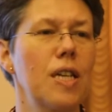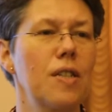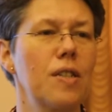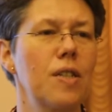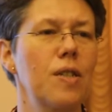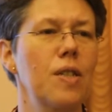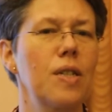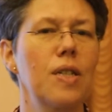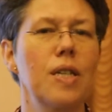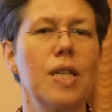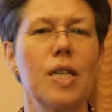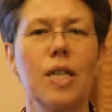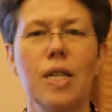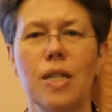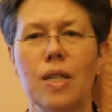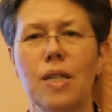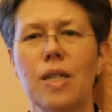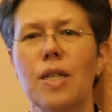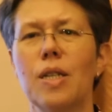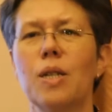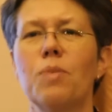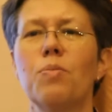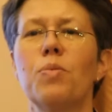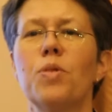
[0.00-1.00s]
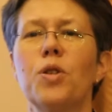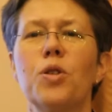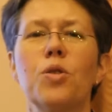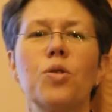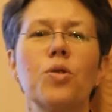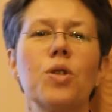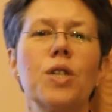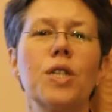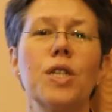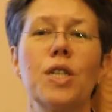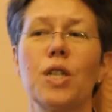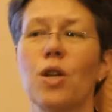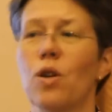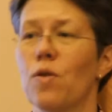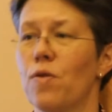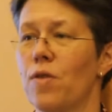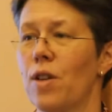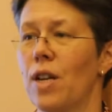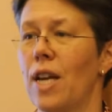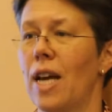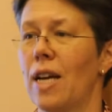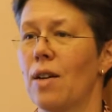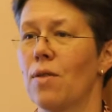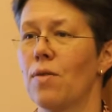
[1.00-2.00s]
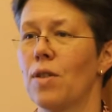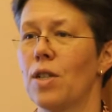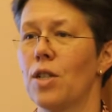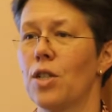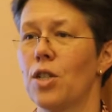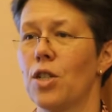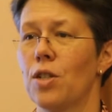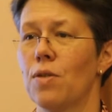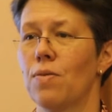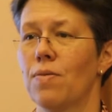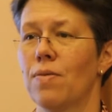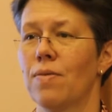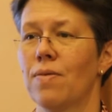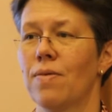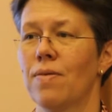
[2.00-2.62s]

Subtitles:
as an impurity of the language.